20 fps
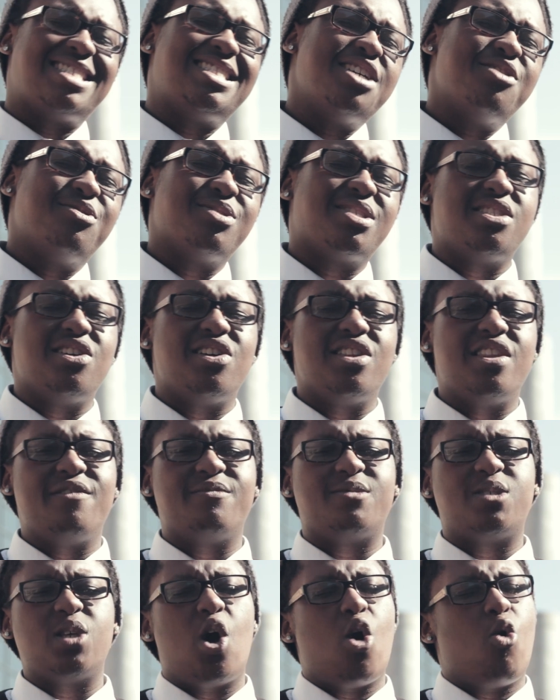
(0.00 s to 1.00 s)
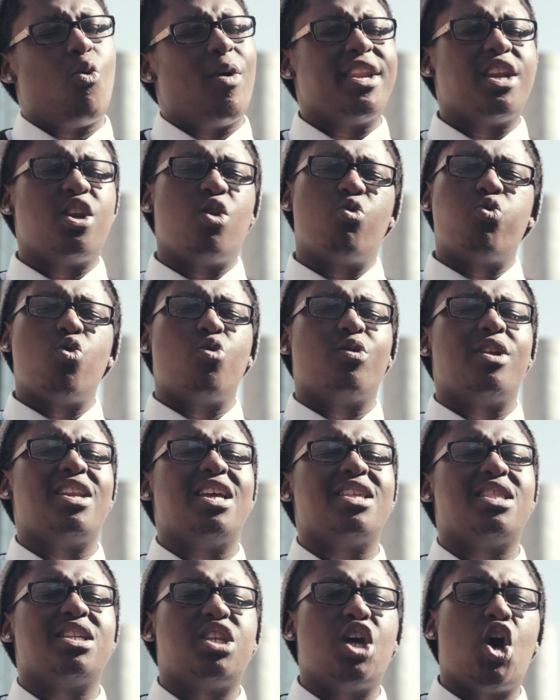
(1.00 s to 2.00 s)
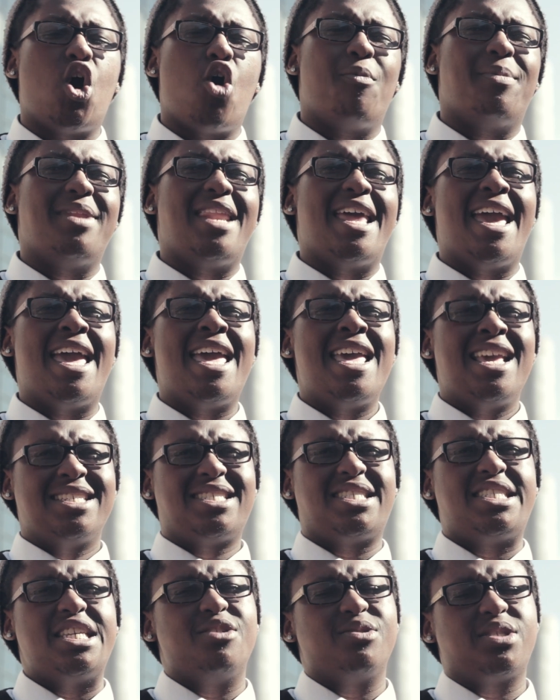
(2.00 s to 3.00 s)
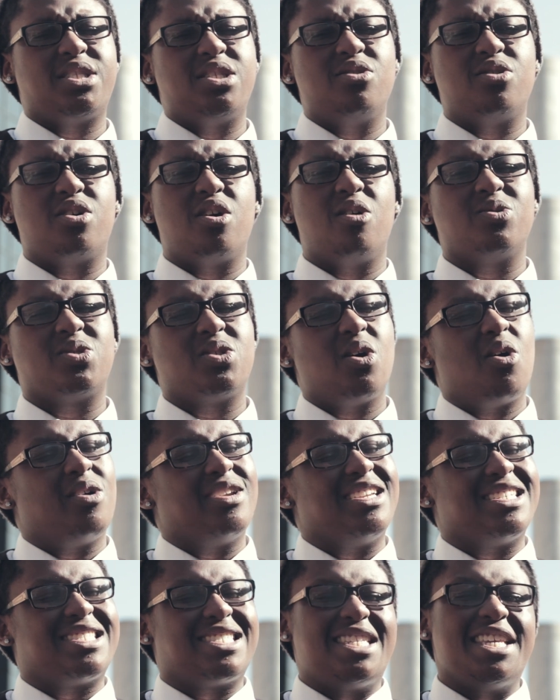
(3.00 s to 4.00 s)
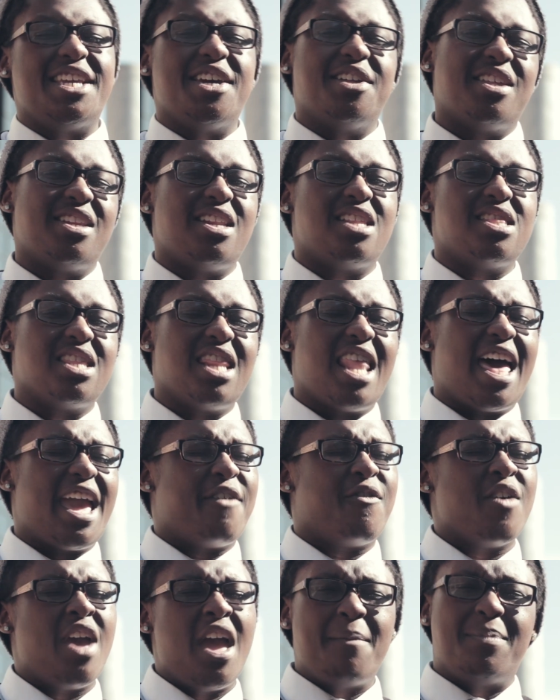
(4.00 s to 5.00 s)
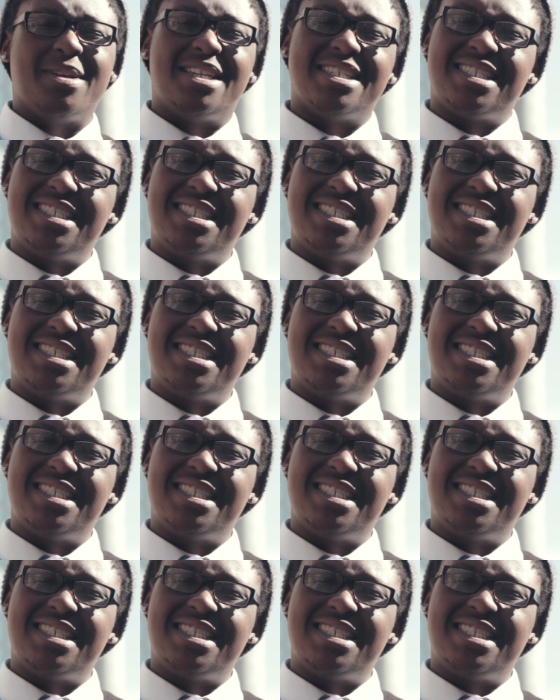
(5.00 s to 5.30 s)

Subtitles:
still lives on, waiting to ruin another dome. And that still goes on to steal another life. But the